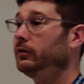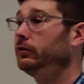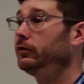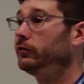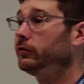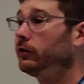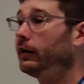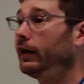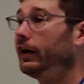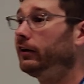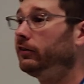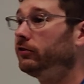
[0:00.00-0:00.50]
in
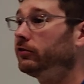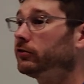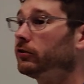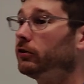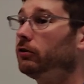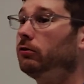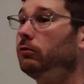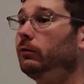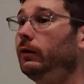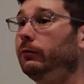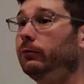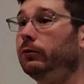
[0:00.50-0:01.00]
this class,
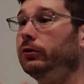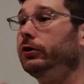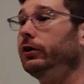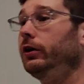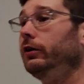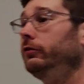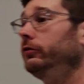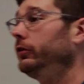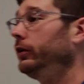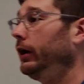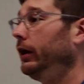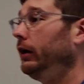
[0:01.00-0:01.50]
so when we're
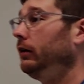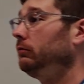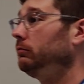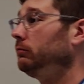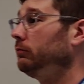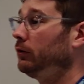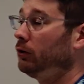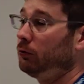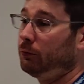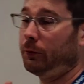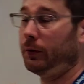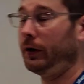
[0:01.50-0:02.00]
done today,
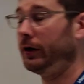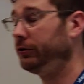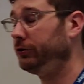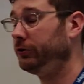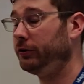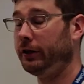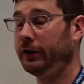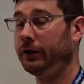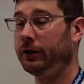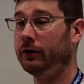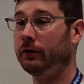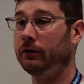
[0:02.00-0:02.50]
I'll remind
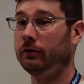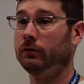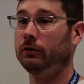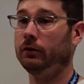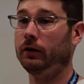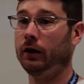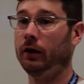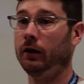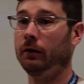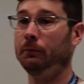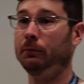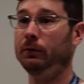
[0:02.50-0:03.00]
you later,
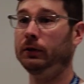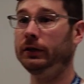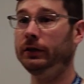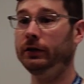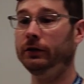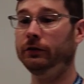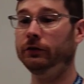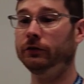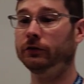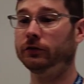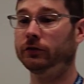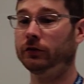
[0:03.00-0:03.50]

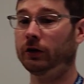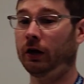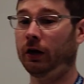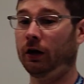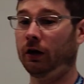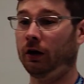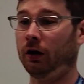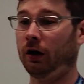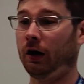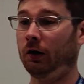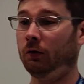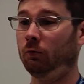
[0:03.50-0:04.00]
please
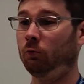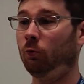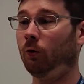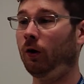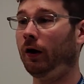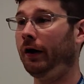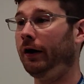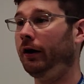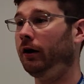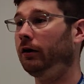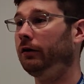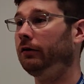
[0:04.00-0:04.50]

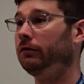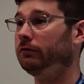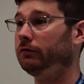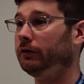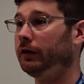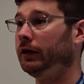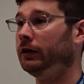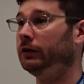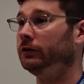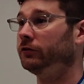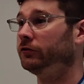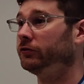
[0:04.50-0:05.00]
unwire
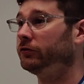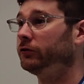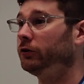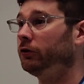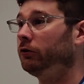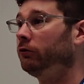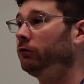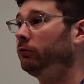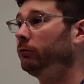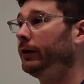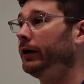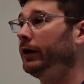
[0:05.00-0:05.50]
and
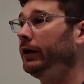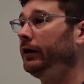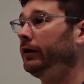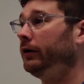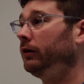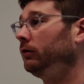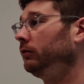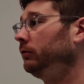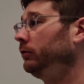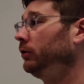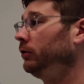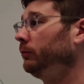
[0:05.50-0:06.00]
stow
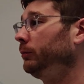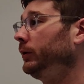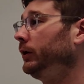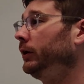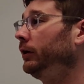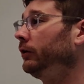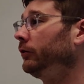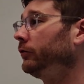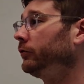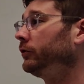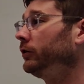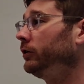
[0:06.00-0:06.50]
away your
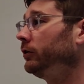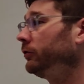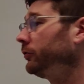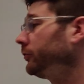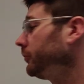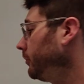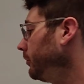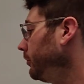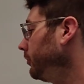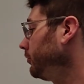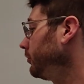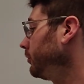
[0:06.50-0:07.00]
PLCs.
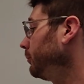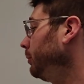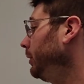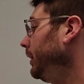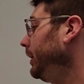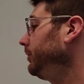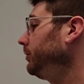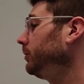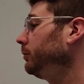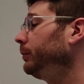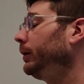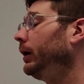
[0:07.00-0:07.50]
So there's some
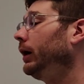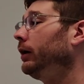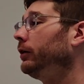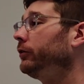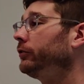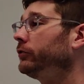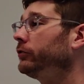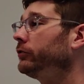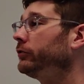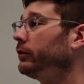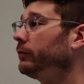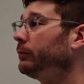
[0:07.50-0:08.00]
plastic
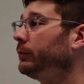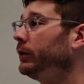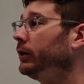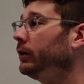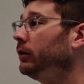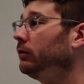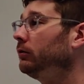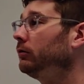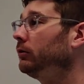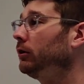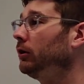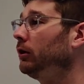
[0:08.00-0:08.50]
boxes up
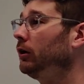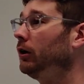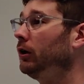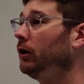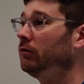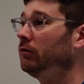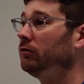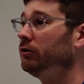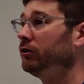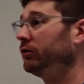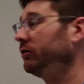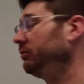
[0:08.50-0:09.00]
here.
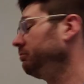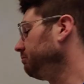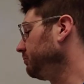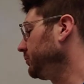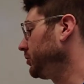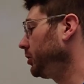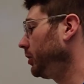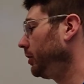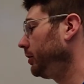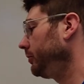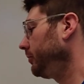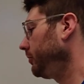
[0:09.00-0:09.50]
You can
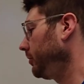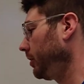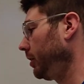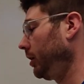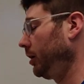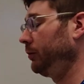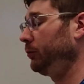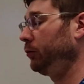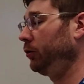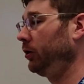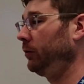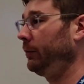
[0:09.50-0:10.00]
toss the
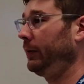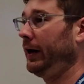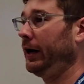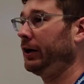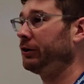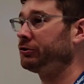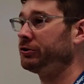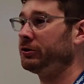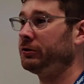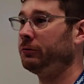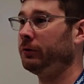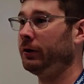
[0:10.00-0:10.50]
cardboard
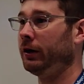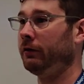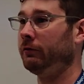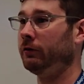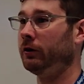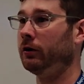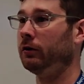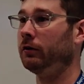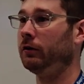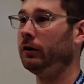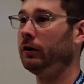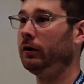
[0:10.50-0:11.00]
packaging,
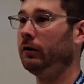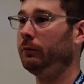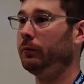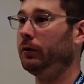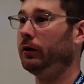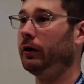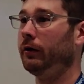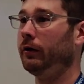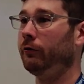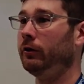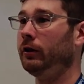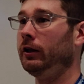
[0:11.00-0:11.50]
whatever,
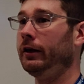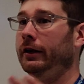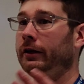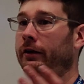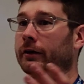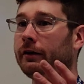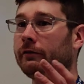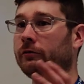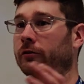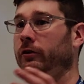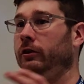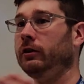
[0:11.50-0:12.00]
but I would
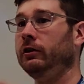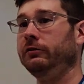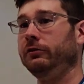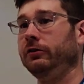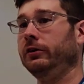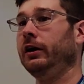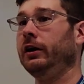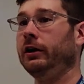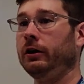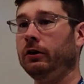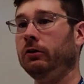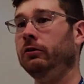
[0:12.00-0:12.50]
like everything
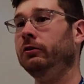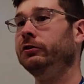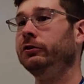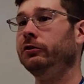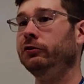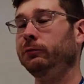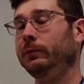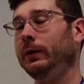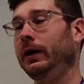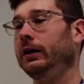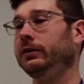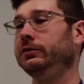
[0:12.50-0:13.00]
to kind of go in
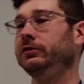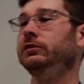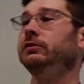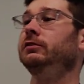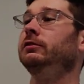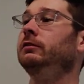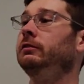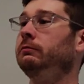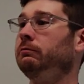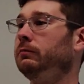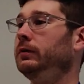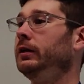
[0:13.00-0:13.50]
those
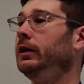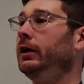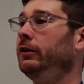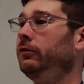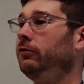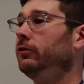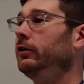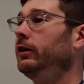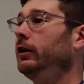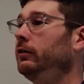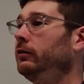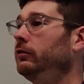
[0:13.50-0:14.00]
boxes and be
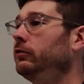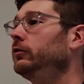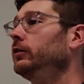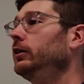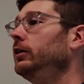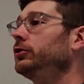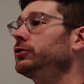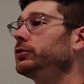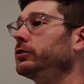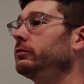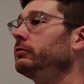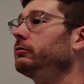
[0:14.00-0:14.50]
nicely on the
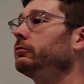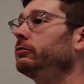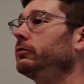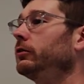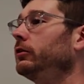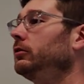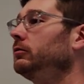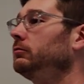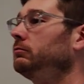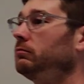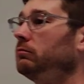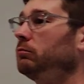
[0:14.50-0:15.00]
station
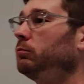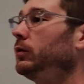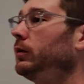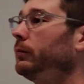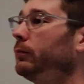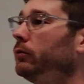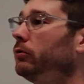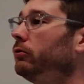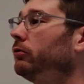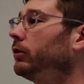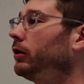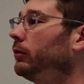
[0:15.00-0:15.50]
for
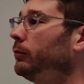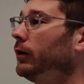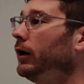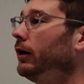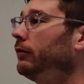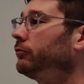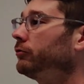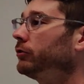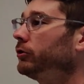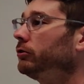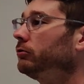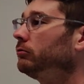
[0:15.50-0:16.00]
people who come
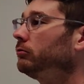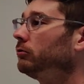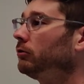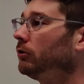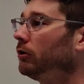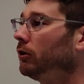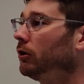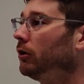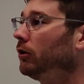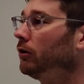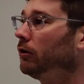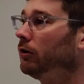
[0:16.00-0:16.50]
after you.
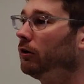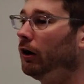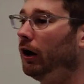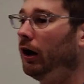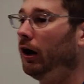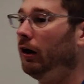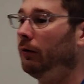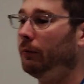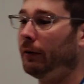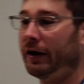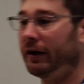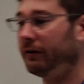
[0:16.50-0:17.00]

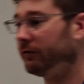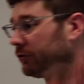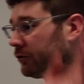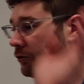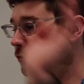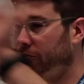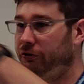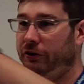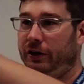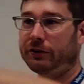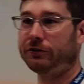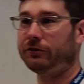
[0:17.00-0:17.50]
I never
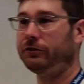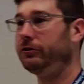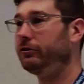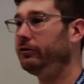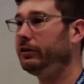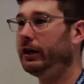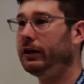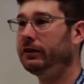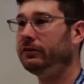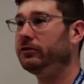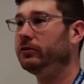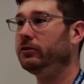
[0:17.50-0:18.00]
told you guys to
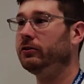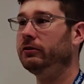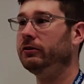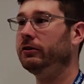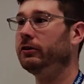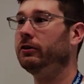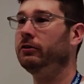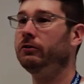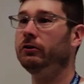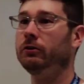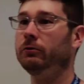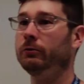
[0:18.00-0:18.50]
do that, so
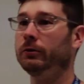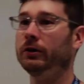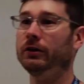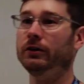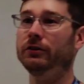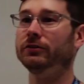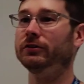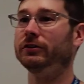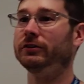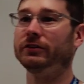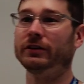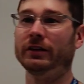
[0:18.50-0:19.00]
no
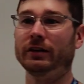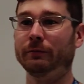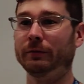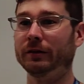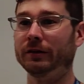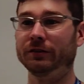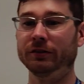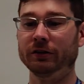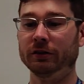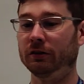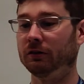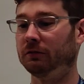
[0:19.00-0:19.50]
worries, it's not a
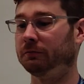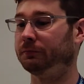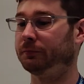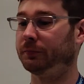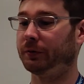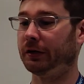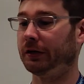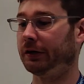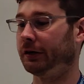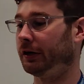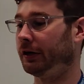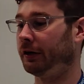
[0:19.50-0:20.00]
big deal,
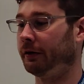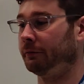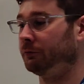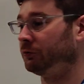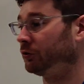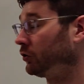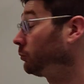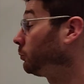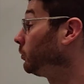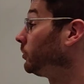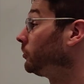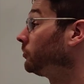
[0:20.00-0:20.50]
but
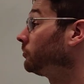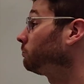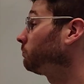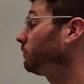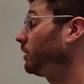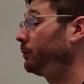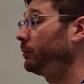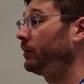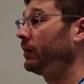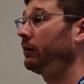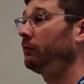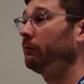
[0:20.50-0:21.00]
just please
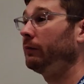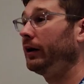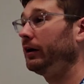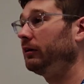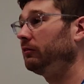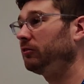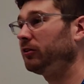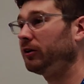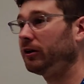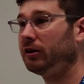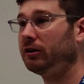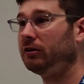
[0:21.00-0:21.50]
keep that in
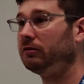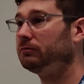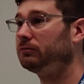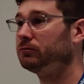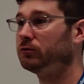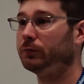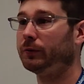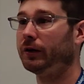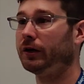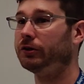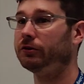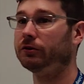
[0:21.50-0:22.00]
mind. I'll
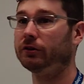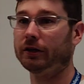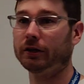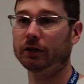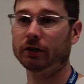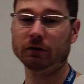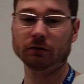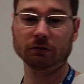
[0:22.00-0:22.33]
remind you